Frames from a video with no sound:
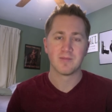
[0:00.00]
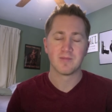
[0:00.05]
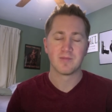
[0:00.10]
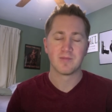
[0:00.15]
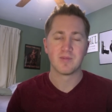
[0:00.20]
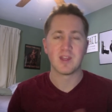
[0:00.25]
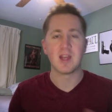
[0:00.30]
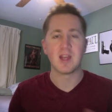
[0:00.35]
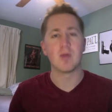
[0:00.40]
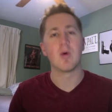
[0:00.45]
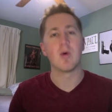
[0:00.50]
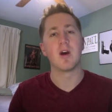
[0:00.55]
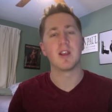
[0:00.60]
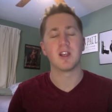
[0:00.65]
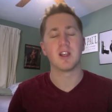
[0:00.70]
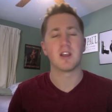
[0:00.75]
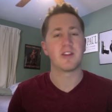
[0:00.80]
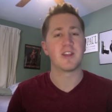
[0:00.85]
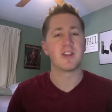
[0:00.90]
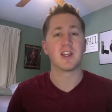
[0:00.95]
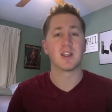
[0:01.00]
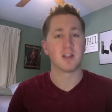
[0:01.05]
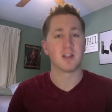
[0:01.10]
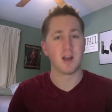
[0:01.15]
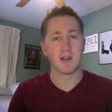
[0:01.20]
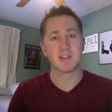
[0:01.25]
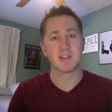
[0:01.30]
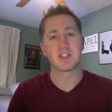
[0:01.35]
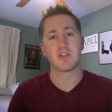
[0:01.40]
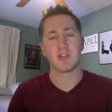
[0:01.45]
They want you to think
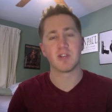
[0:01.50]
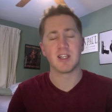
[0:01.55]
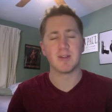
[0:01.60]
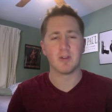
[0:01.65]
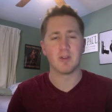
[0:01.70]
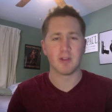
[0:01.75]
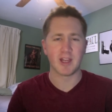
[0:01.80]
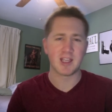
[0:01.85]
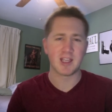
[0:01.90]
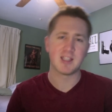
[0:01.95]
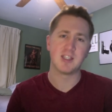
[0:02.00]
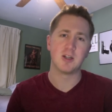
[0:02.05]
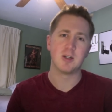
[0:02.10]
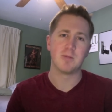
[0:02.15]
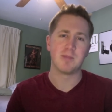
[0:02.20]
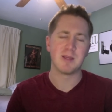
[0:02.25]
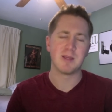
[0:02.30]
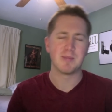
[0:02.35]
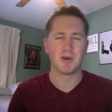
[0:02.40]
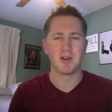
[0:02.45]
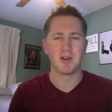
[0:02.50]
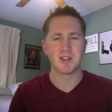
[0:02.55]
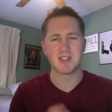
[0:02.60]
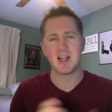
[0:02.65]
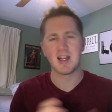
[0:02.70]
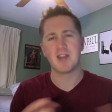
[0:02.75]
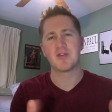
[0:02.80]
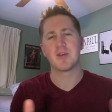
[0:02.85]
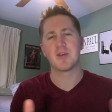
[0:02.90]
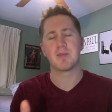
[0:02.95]
guns are evil. They kill people. It's
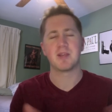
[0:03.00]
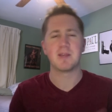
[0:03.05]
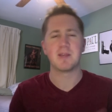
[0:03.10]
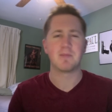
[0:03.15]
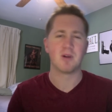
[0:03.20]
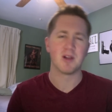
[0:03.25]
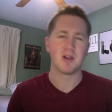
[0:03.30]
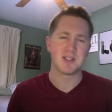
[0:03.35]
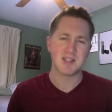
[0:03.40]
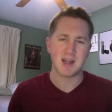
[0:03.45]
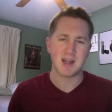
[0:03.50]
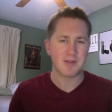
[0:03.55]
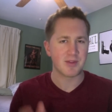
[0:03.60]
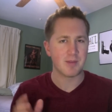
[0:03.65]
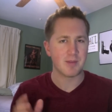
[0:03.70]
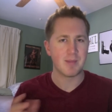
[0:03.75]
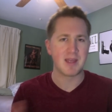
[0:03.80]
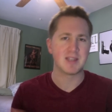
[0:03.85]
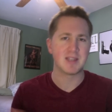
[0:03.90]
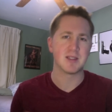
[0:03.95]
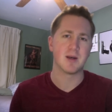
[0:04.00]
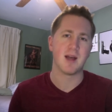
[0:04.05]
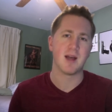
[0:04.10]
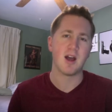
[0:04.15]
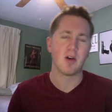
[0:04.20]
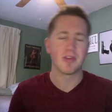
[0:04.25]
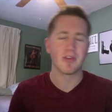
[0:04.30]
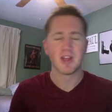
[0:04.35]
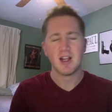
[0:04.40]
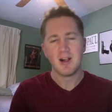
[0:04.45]
not the people. It's not the mental
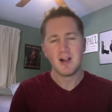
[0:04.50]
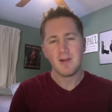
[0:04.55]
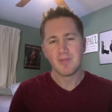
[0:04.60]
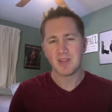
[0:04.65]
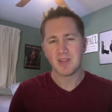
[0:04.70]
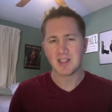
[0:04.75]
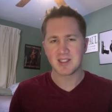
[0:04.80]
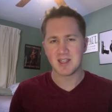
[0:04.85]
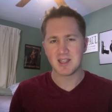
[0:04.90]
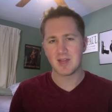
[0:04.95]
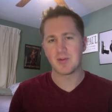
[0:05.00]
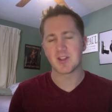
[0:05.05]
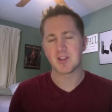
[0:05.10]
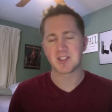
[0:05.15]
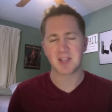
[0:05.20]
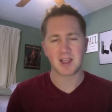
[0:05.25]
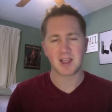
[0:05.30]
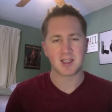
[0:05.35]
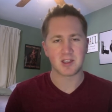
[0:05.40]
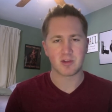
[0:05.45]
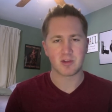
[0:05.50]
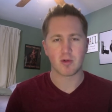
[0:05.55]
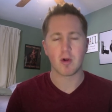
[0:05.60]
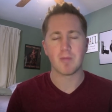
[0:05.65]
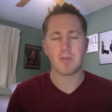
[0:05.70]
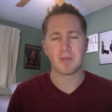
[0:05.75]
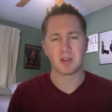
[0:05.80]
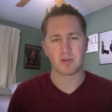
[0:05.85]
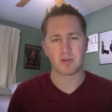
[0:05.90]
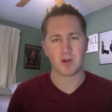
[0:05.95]
health. It's not the
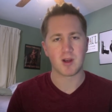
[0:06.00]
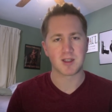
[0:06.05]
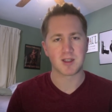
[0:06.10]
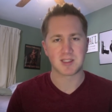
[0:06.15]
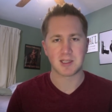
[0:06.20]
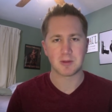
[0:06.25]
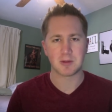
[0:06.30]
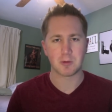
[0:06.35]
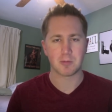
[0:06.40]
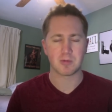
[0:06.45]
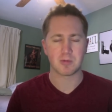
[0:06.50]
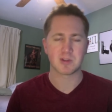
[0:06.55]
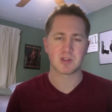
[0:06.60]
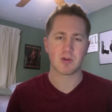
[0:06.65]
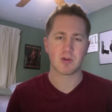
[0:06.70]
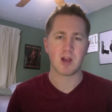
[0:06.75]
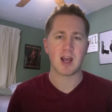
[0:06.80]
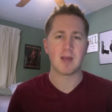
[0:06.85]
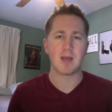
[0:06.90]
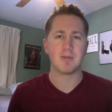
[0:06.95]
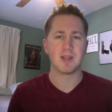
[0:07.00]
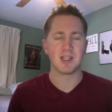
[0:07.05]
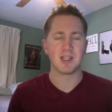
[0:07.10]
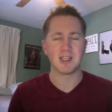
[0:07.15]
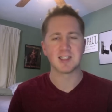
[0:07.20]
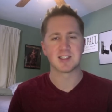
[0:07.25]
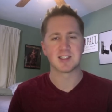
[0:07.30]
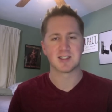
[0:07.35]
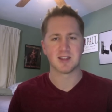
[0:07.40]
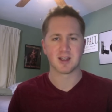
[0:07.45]
psychotropic drugs that they're prescribed.
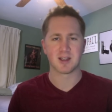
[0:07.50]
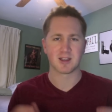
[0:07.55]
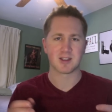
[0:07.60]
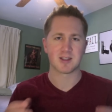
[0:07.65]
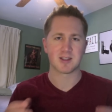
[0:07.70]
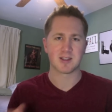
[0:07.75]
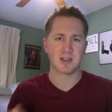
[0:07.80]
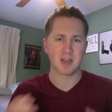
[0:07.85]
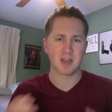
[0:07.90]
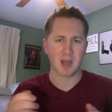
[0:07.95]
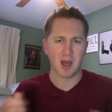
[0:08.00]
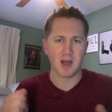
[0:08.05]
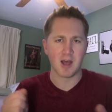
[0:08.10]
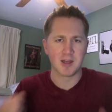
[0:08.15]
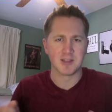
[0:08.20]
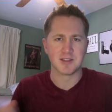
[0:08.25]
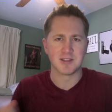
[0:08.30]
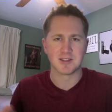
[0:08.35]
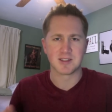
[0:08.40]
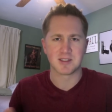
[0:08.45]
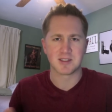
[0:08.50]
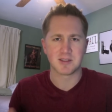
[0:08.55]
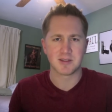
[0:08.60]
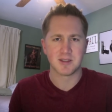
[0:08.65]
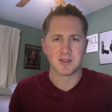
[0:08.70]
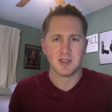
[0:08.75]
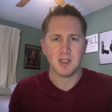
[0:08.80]
It's the guns.